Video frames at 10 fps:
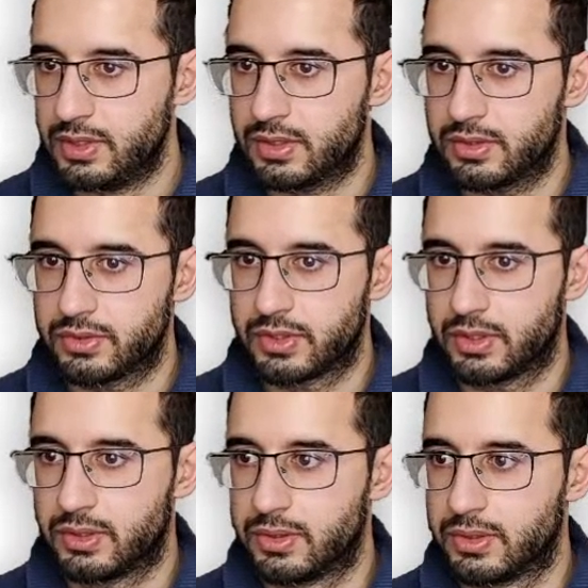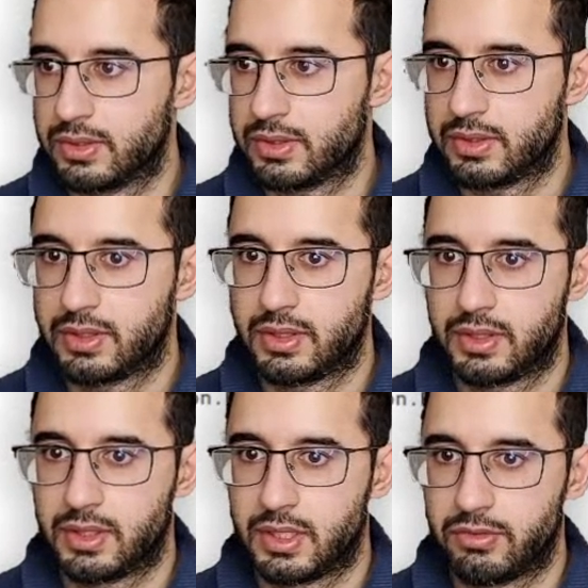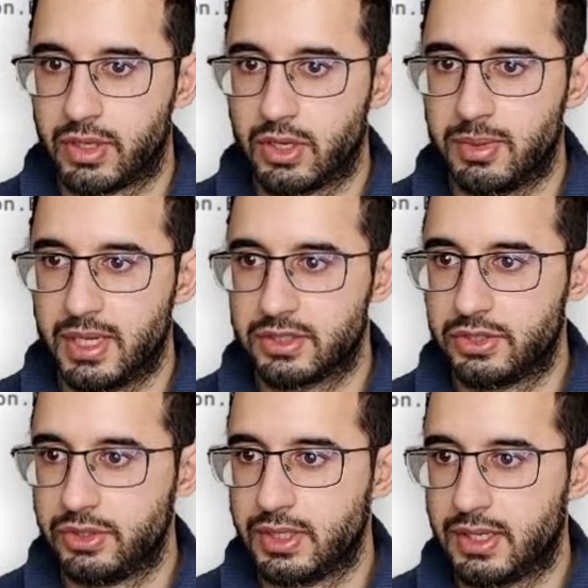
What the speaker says: So if we go back to our